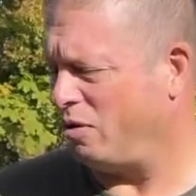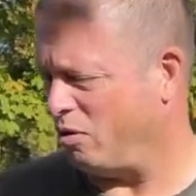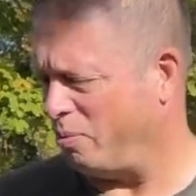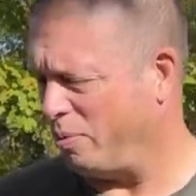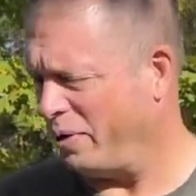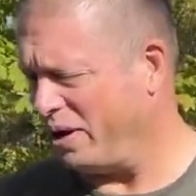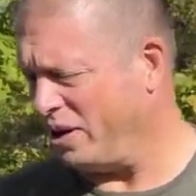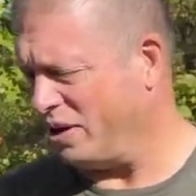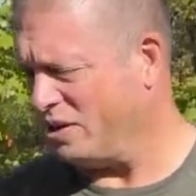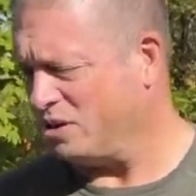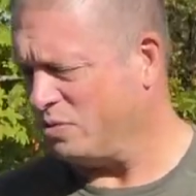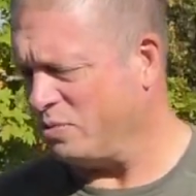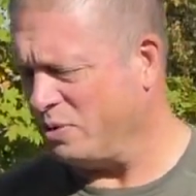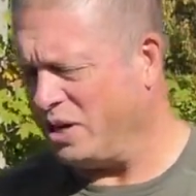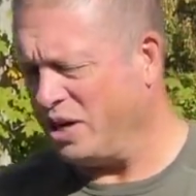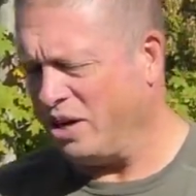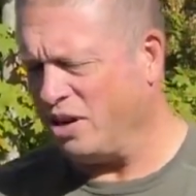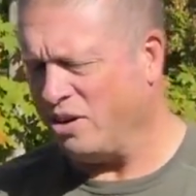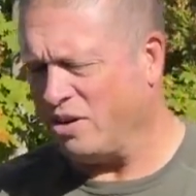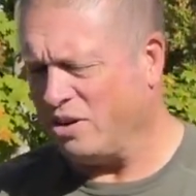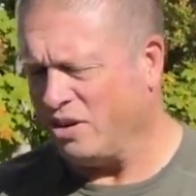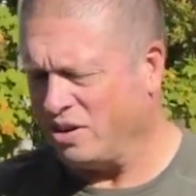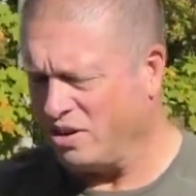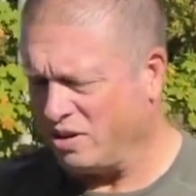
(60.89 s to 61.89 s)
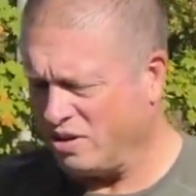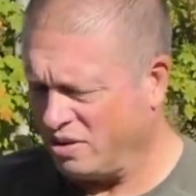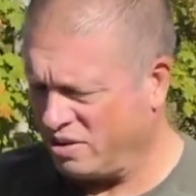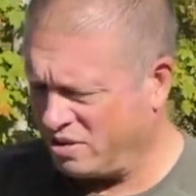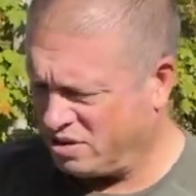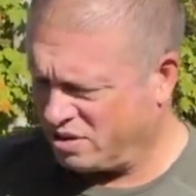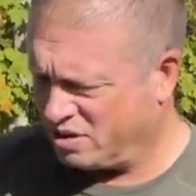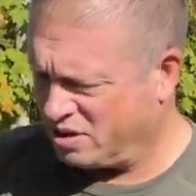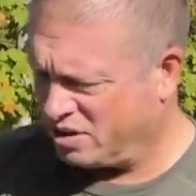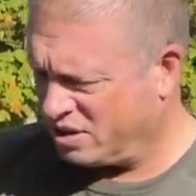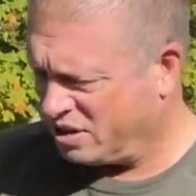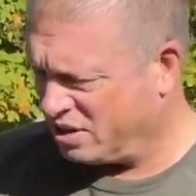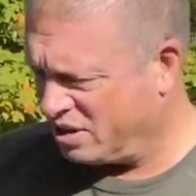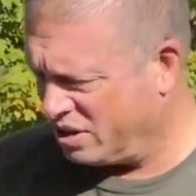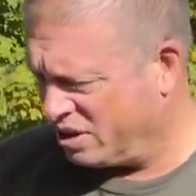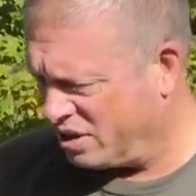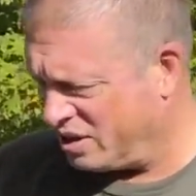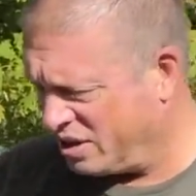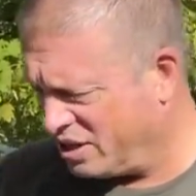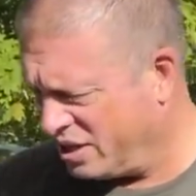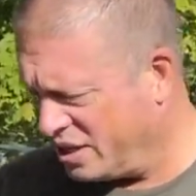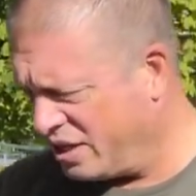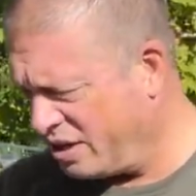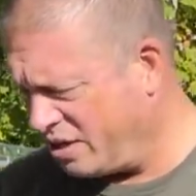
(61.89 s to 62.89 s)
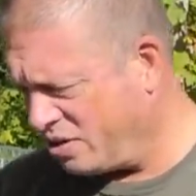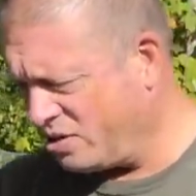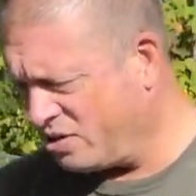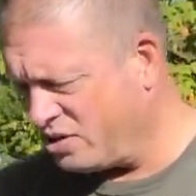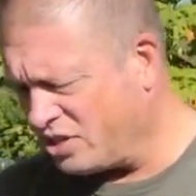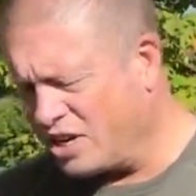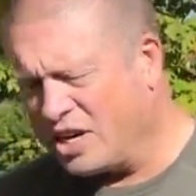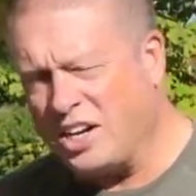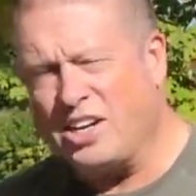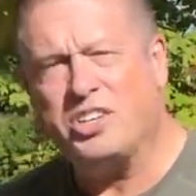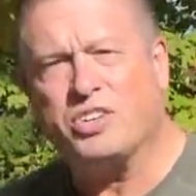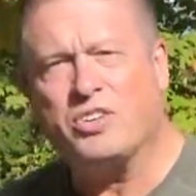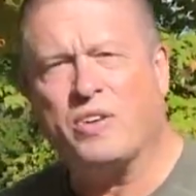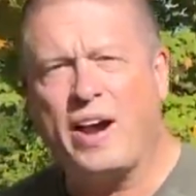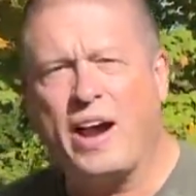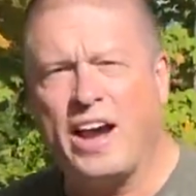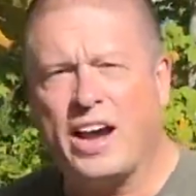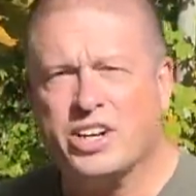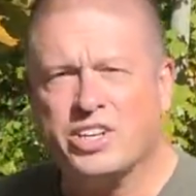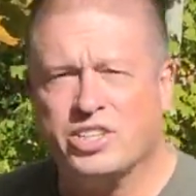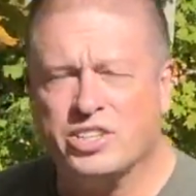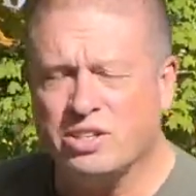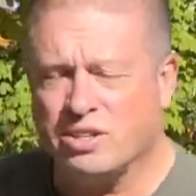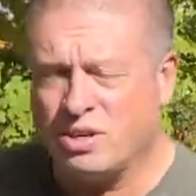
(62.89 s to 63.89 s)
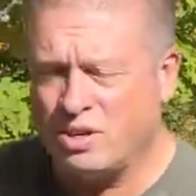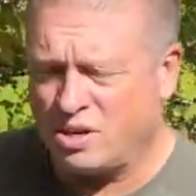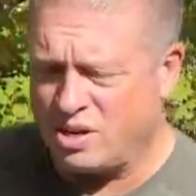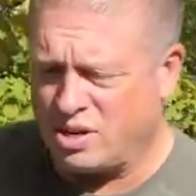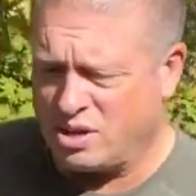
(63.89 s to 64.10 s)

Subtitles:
repentance. But here is an interaction